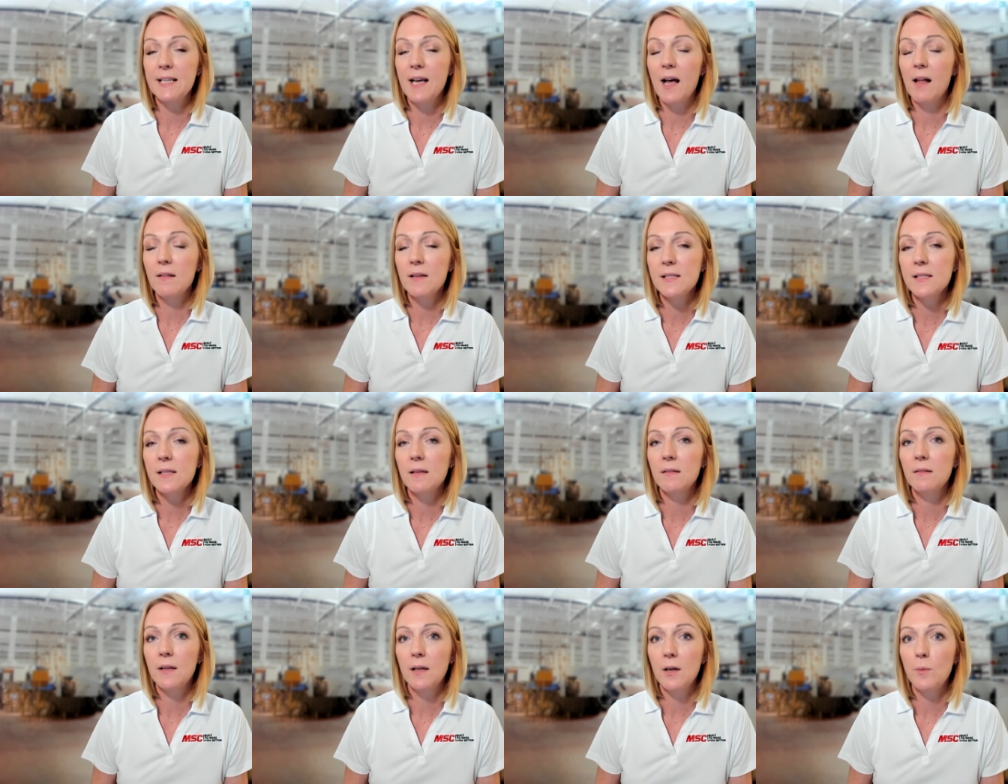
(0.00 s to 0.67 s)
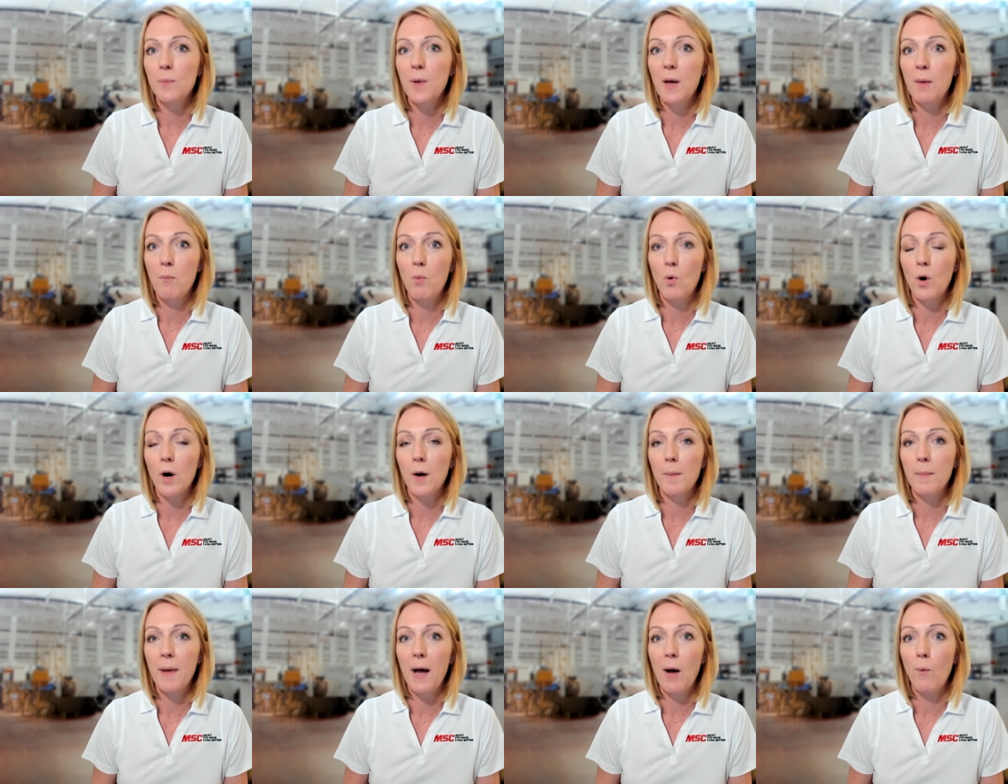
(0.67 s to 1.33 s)
Tell us a little bit
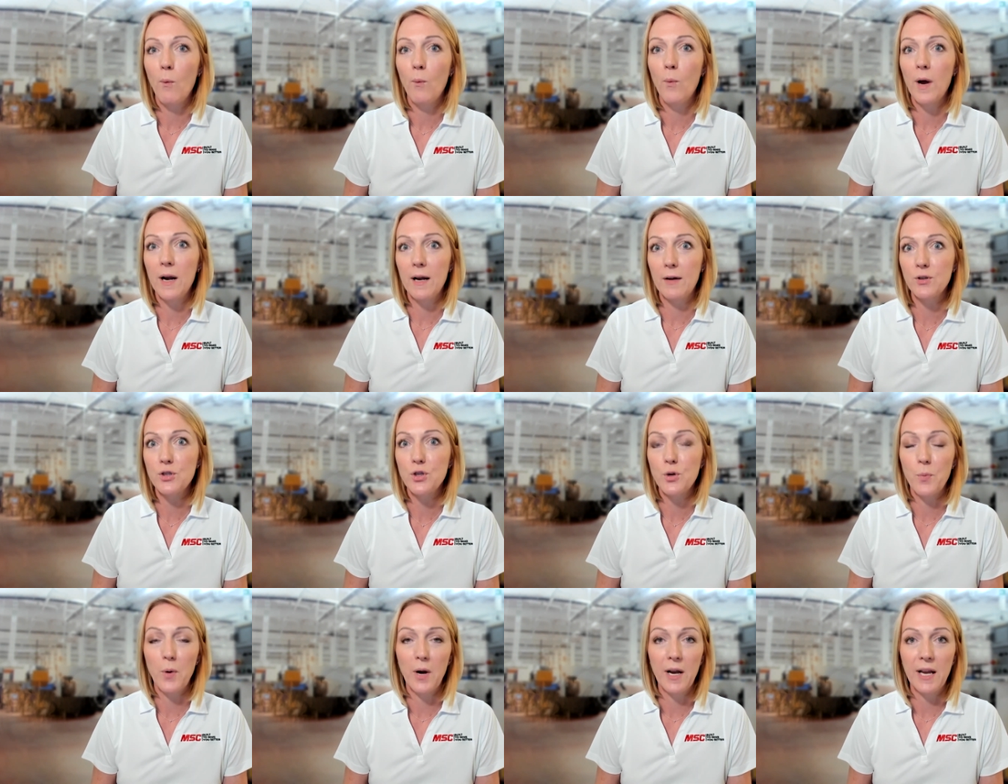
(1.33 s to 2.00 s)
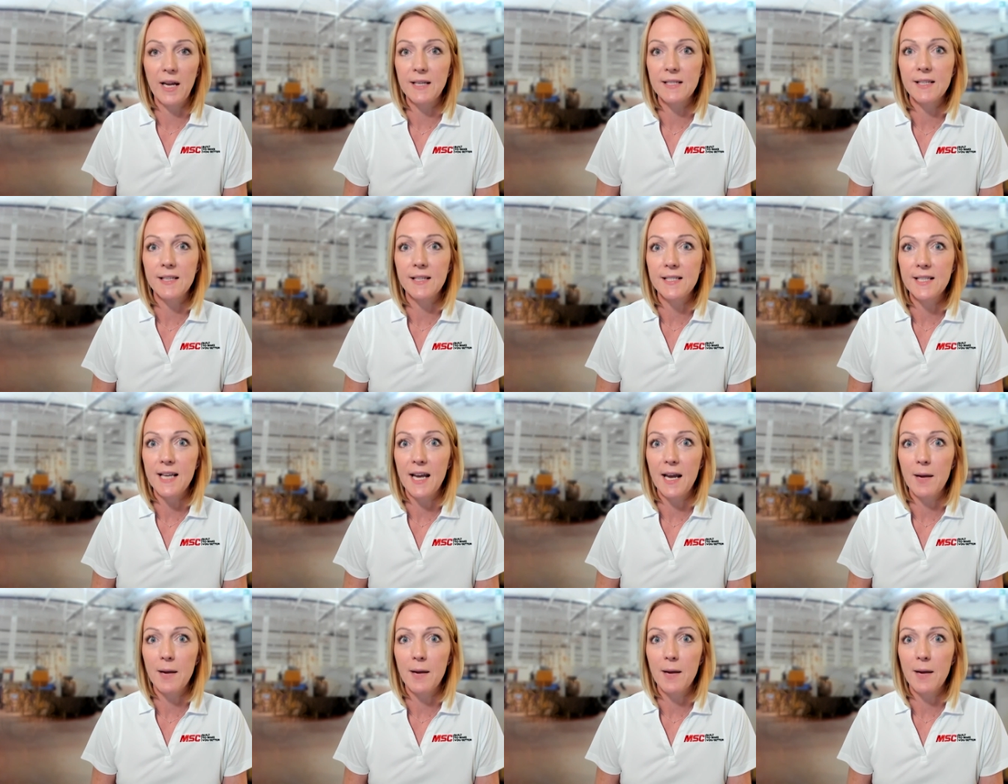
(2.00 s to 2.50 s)
more about what else you're bringing to the